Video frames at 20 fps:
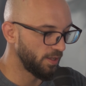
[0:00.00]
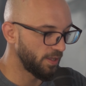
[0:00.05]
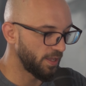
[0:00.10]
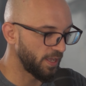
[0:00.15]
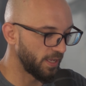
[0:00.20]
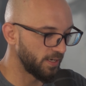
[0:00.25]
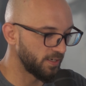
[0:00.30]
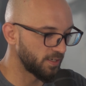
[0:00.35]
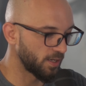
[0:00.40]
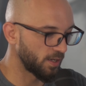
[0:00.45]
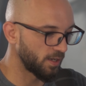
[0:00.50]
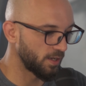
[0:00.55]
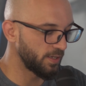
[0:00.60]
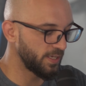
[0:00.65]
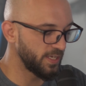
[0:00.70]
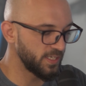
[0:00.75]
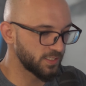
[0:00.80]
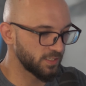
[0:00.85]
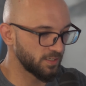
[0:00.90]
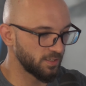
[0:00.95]
And
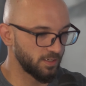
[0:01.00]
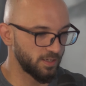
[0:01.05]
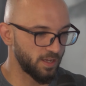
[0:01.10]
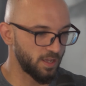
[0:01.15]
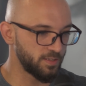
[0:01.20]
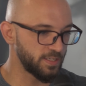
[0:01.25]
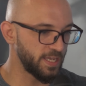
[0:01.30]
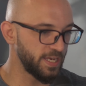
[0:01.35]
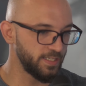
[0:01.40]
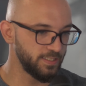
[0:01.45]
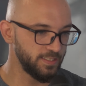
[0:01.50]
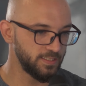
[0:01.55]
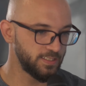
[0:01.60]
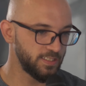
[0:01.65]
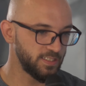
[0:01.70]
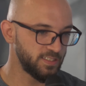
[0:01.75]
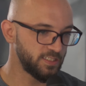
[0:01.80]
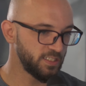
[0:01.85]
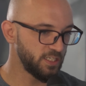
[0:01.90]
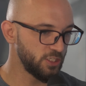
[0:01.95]
he's a
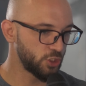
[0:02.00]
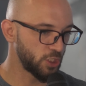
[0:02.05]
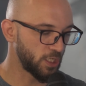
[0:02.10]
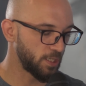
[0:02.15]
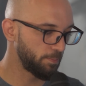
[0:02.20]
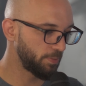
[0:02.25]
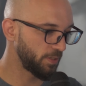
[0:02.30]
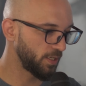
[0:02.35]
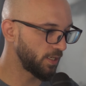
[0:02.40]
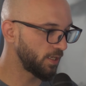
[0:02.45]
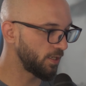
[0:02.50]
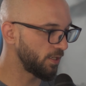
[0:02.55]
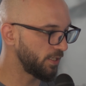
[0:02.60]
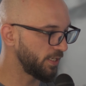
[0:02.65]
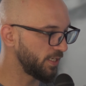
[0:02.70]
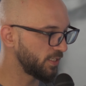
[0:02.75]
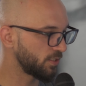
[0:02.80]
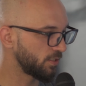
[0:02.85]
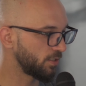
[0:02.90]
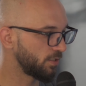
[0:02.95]
ADCC champion, and
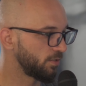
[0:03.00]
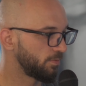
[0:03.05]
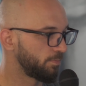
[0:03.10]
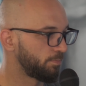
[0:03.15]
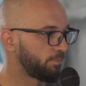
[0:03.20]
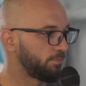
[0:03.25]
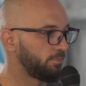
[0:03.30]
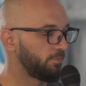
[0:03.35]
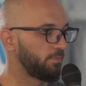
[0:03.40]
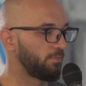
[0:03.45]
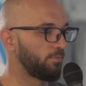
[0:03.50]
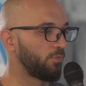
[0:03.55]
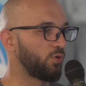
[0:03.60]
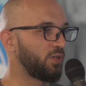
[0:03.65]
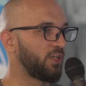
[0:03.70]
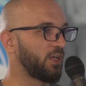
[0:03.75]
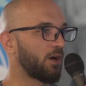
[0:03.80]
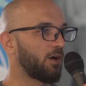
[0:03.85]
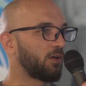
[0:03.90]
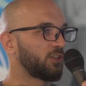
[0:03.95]
he's a
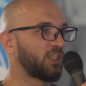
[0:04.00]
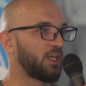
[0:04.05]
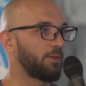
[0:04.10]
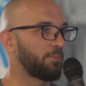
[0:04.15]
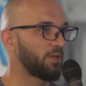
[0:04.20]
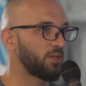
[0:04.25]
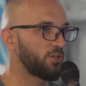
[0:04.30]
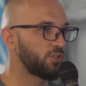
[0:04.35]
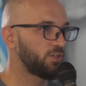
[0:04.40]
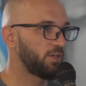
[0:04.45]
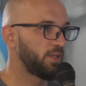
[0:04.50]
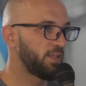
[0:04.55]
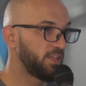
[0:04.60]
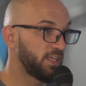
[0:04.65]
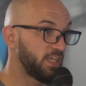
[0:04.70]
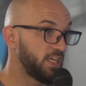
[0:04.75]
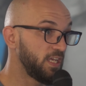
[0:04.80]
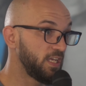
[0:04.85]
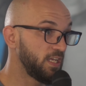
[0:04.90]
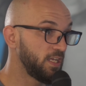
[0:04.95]
Mundial champion in the
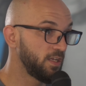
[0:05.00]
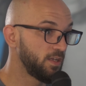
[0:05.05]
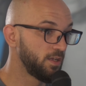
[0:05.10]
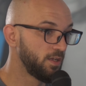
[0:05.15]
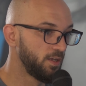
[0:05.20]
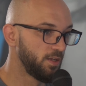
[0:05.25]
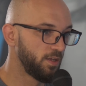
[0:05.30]
gi,